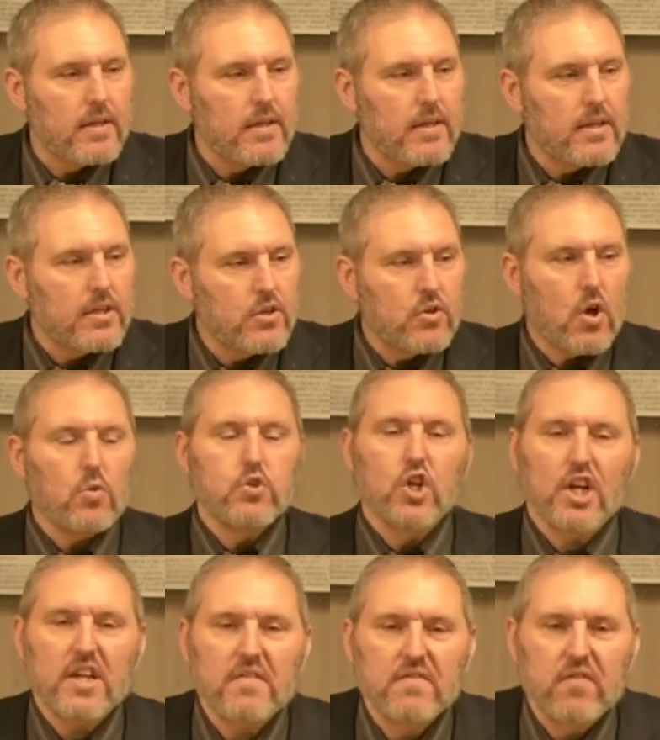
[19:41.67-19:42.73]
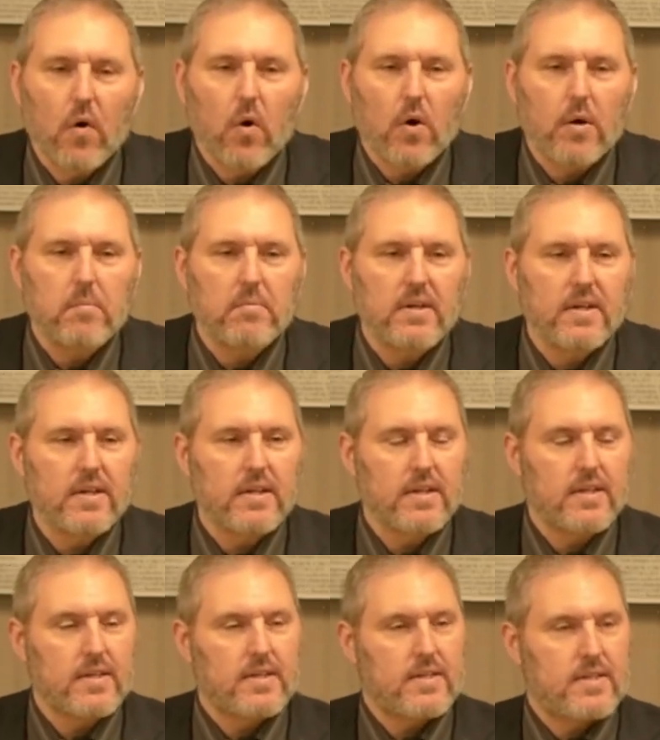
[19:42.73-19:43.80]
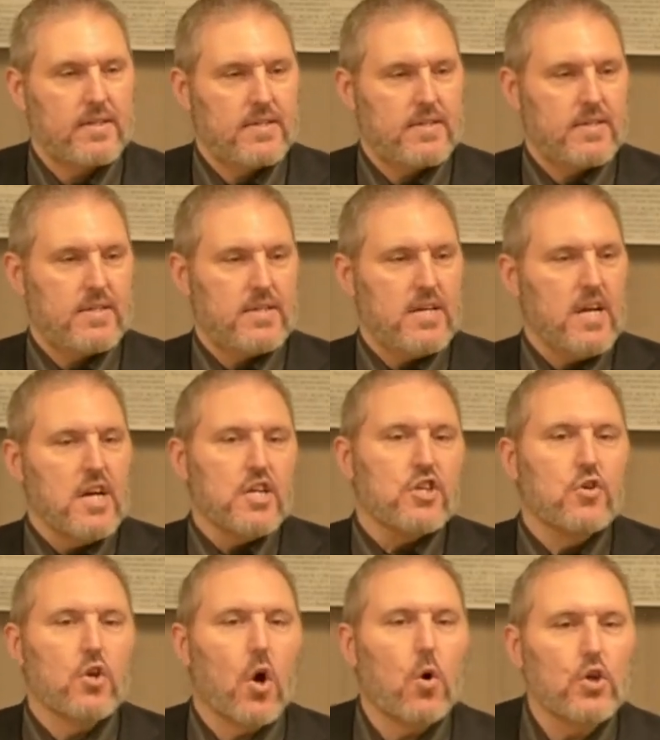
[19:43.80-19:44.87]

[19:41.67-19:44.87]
You go looking for them. You don't,